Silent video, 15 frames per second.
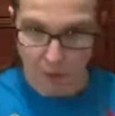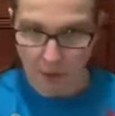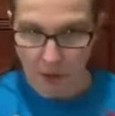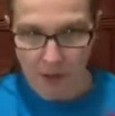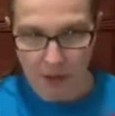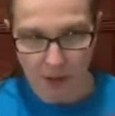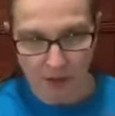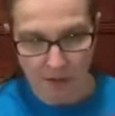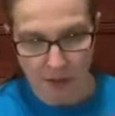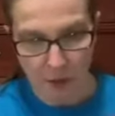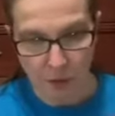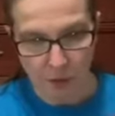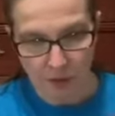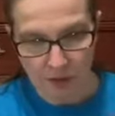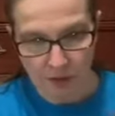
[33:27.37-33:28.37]
Maybe not
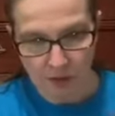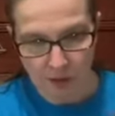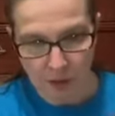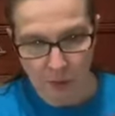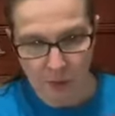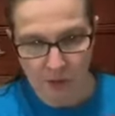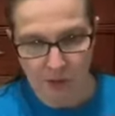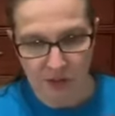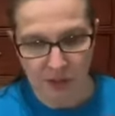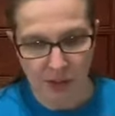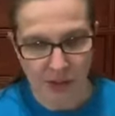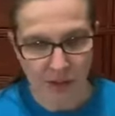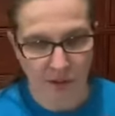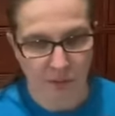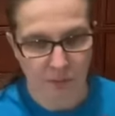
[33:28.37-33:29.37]
that one. That one's going to
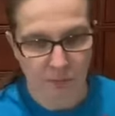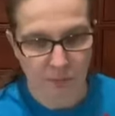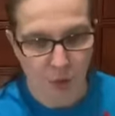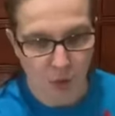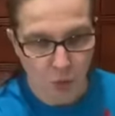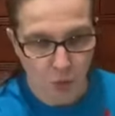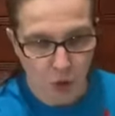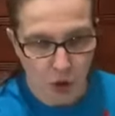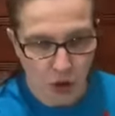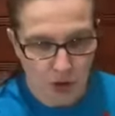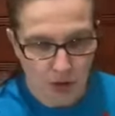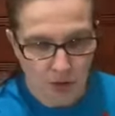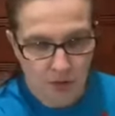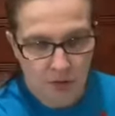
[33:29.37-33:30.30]
take a lot more work.